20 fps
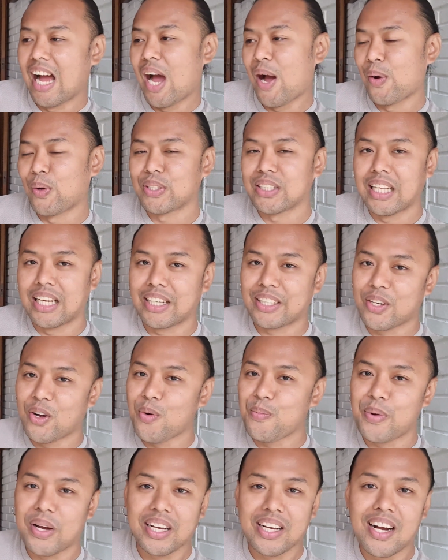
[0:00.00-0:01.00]
I was like,
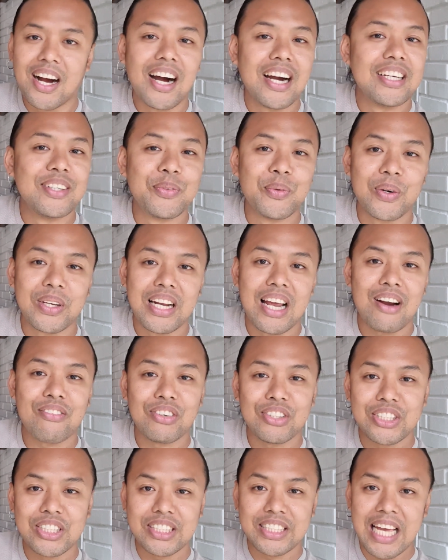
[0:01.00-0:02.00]
oh my god,
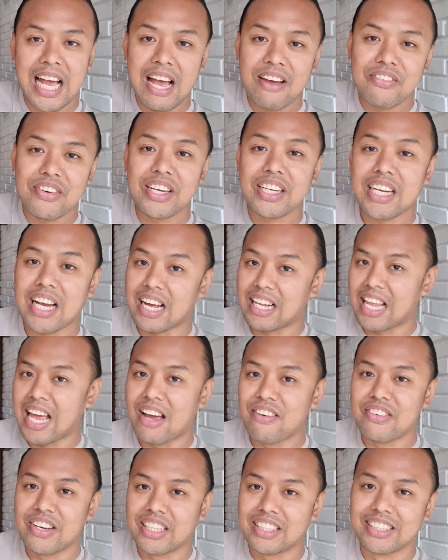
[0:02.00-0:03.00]
whatever she's having,
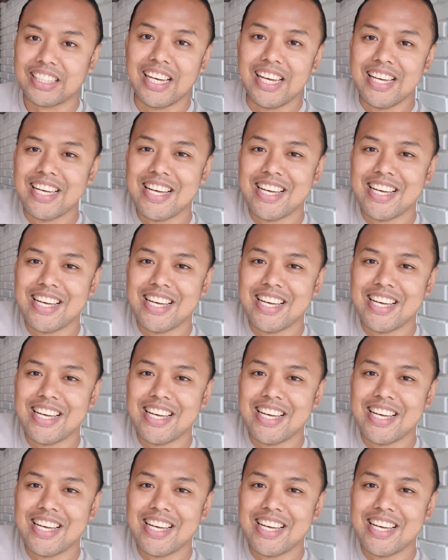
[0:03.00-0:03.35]
I'll have it.